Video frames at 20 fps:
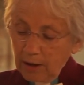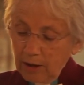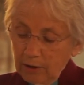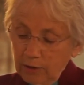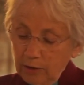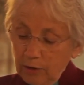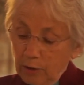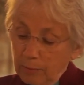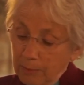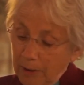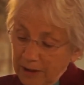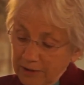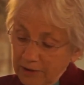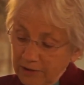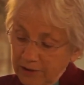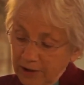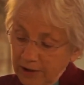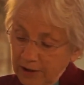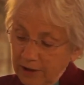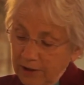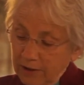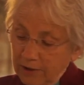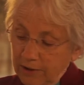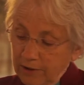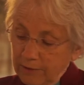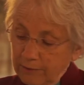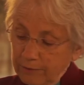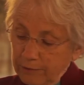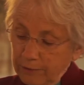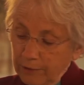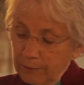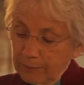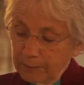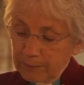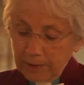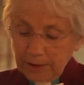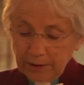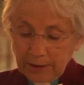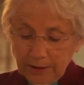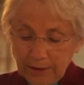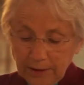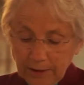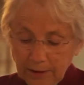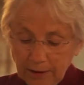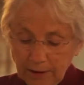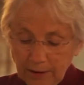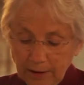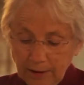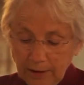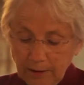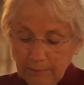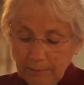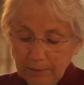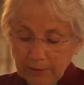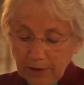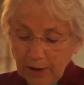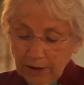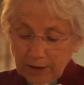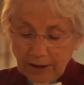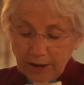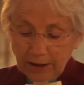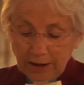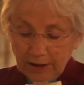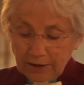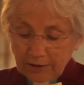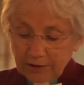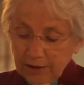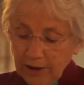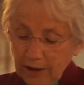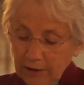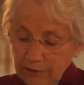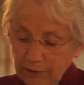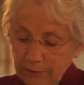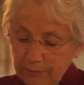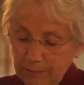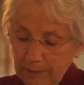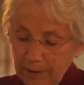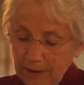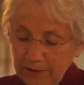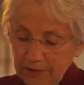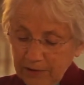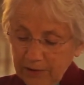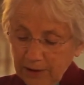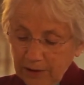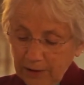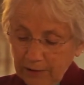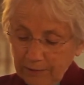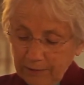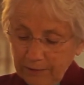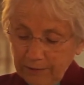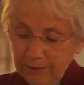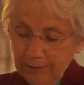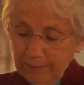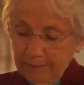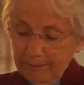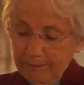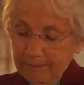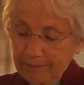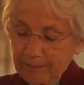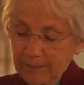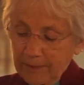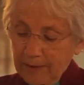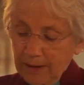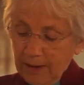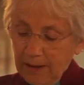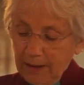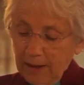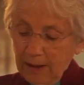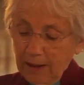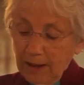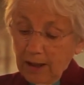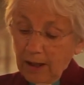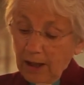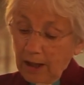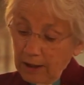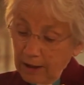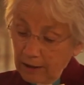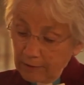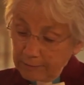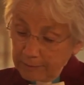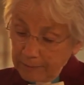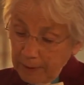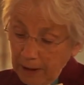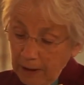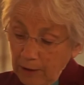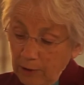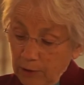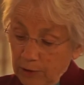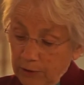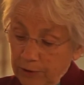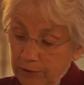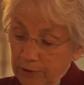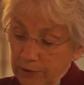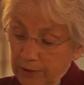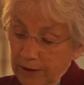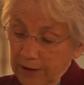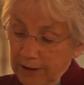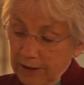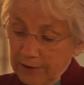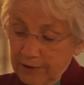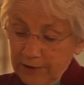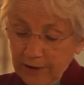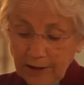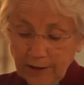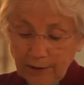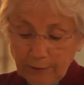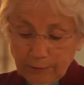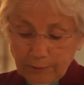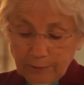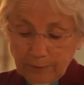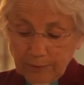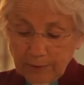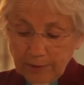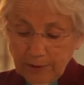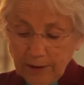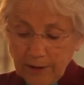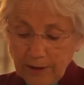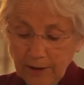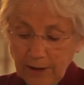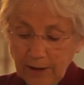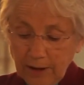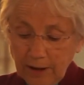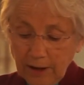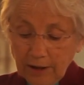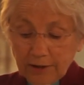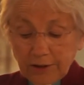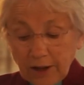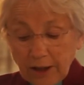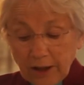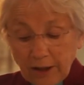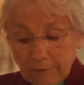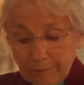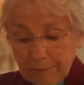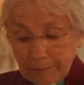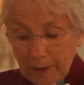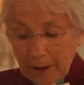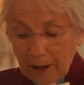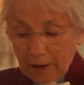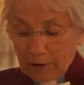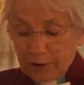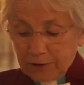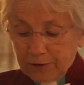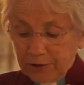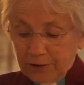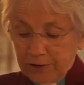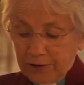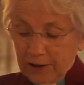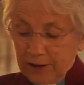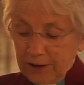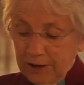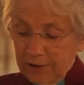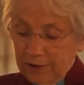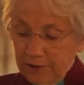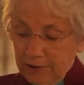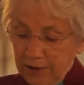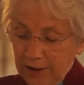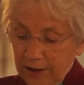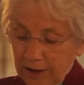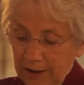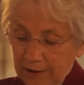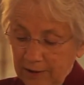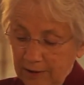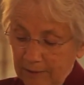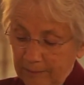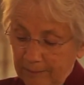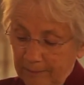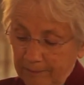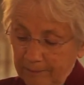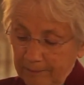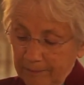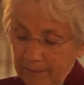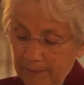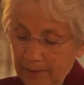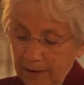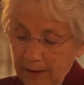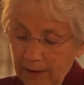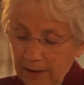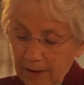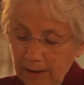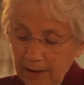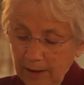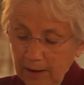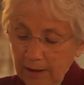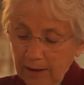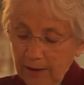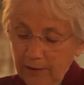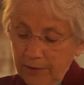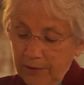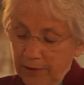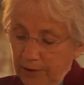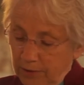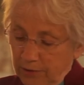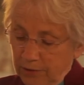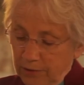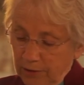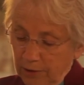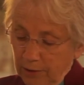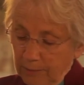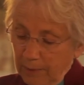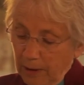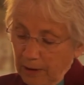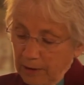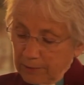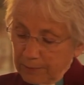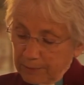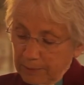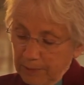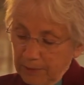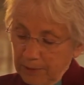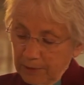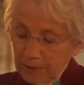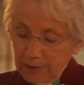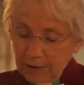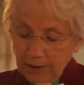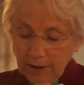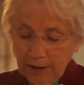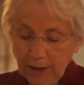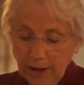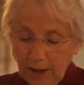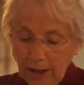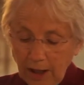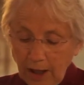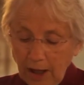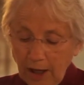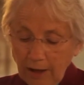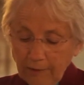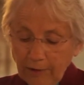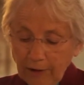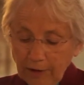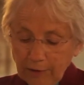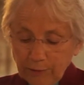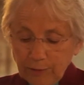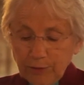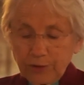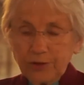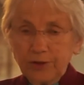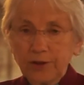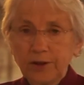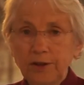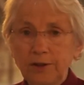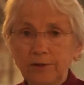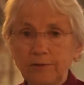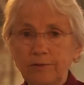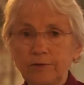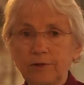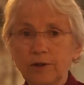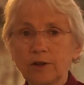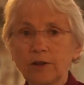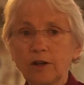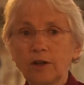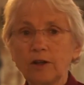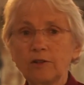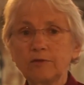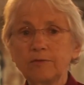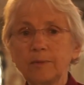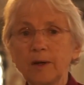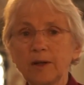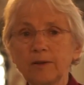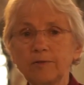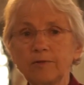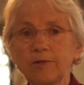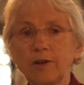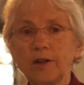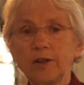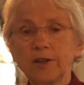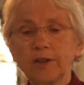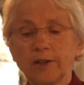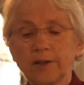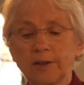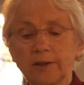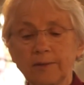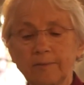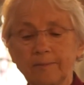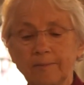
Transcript: No man taketh it from me, but I lay it down of myself. I have power to lay it down, and I have power to take it again. This commandment have I received of my Father.